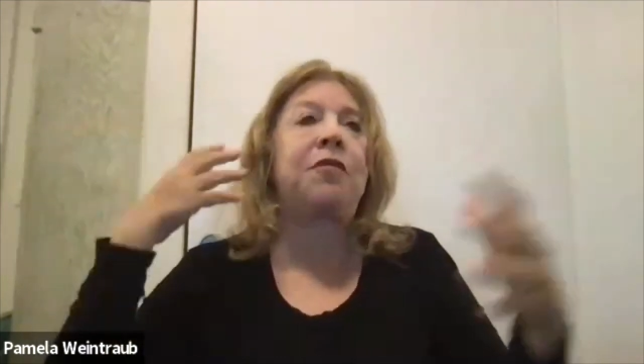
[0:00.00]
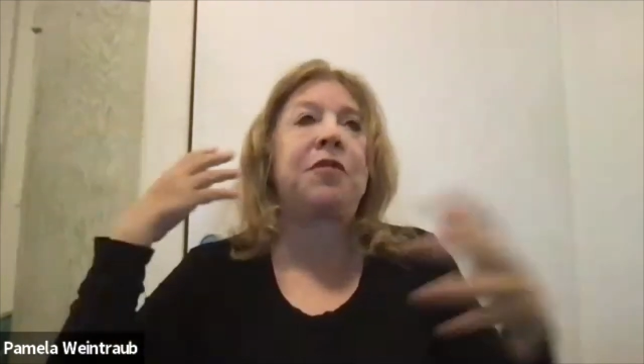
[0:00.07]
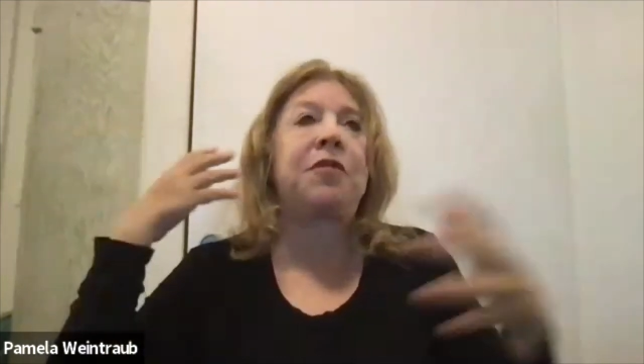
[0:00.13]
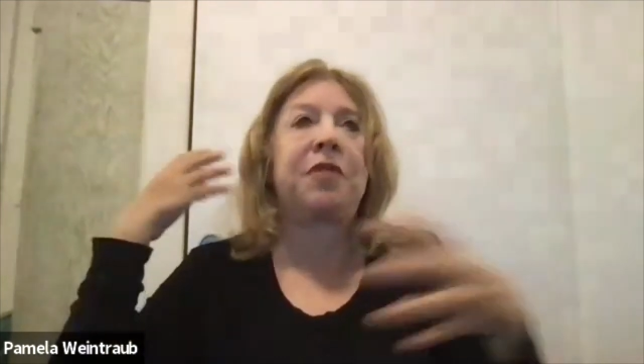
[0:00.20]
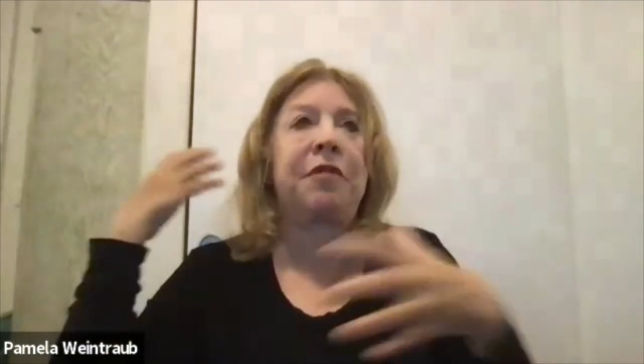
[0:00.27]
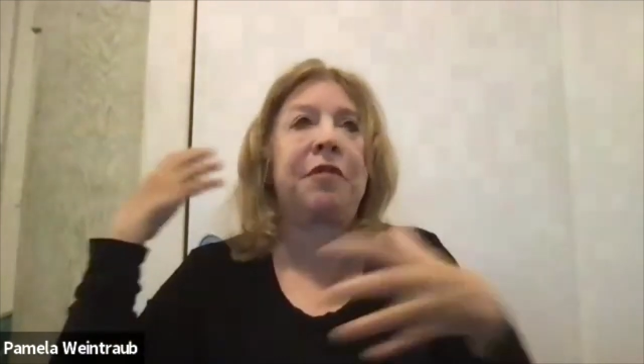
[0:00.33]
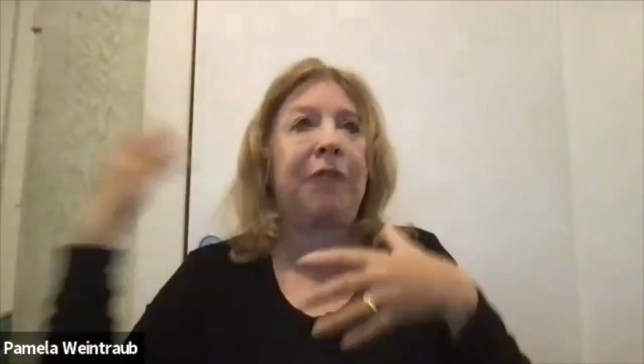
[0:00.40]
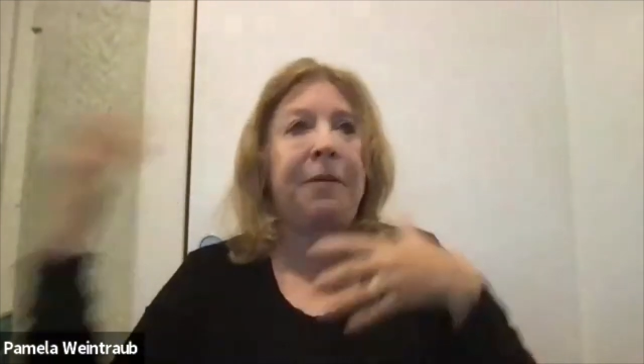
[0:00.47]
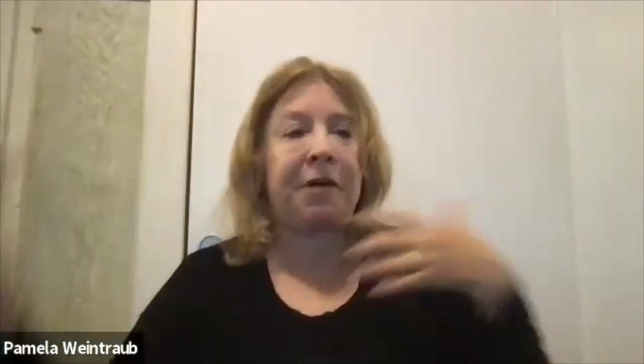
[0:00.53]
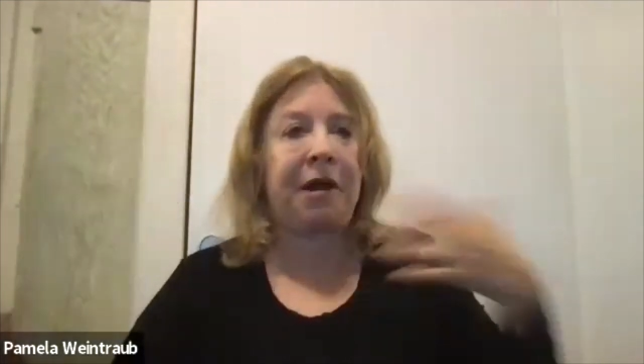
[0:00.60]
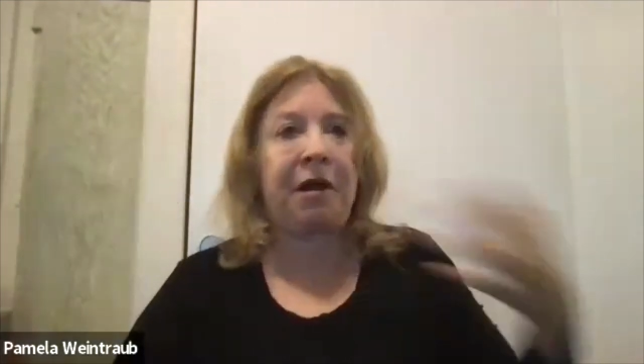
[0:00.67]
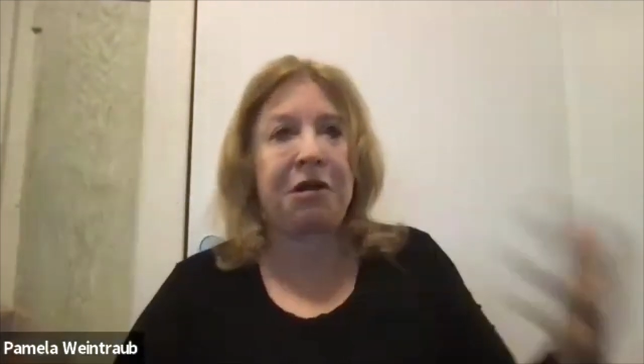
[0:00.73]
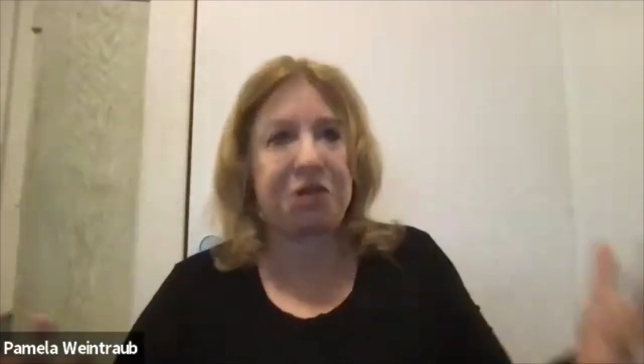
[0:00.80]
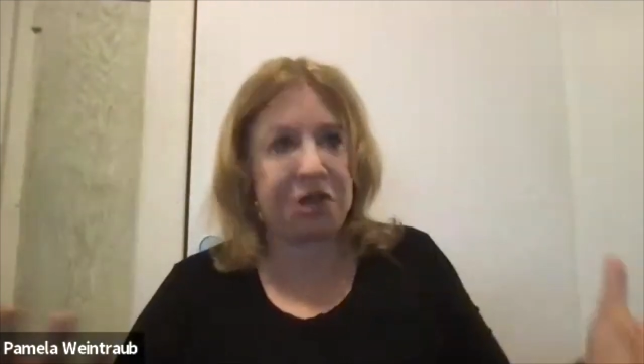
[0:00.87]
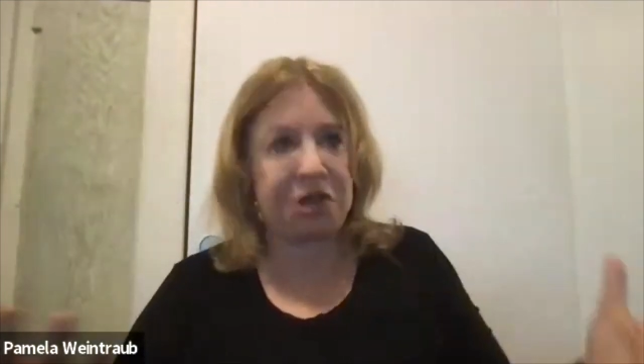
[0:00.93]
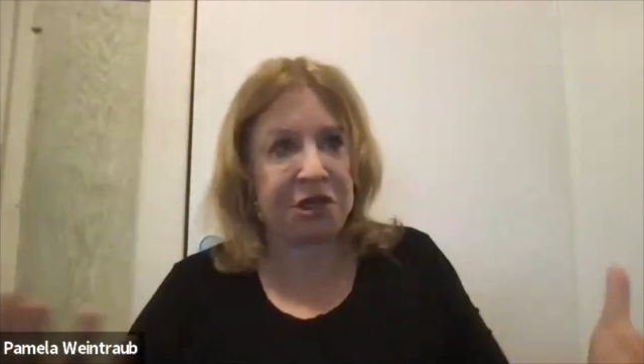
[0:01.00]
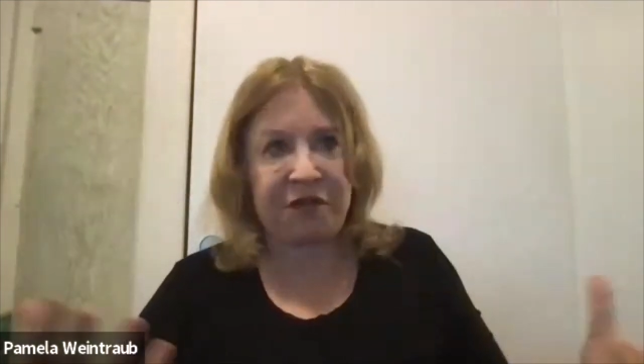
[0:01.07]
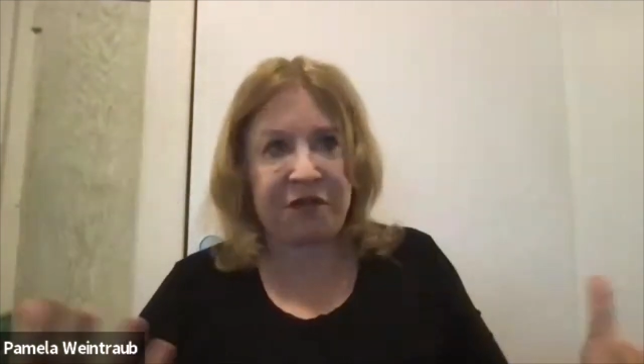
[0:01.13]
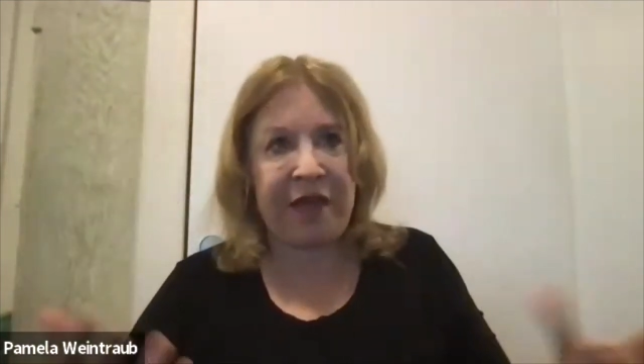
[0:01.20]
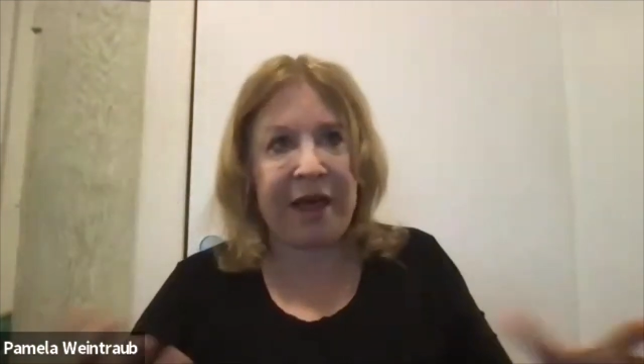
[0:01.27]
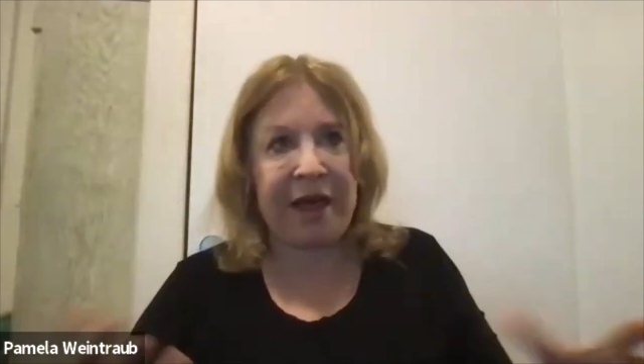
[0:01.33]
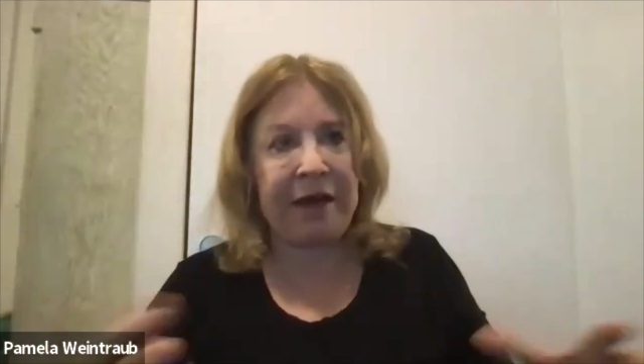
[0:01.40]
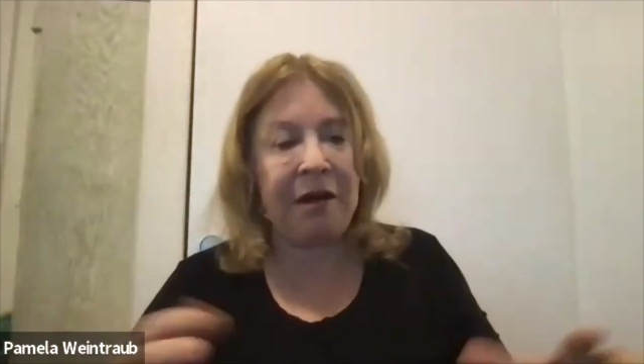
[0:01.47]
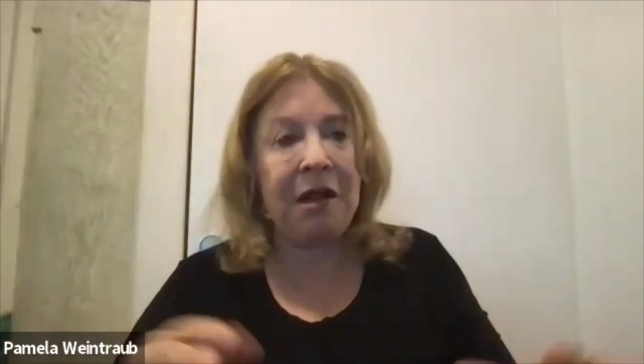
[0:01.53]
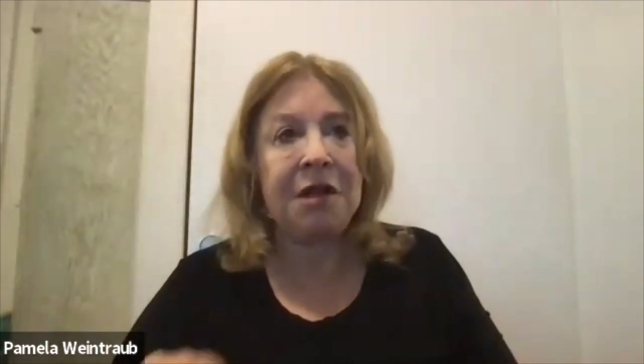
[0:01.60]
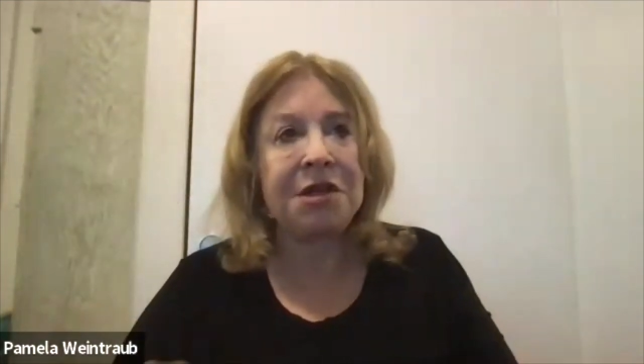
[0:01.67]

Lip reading: were the repercussions of that.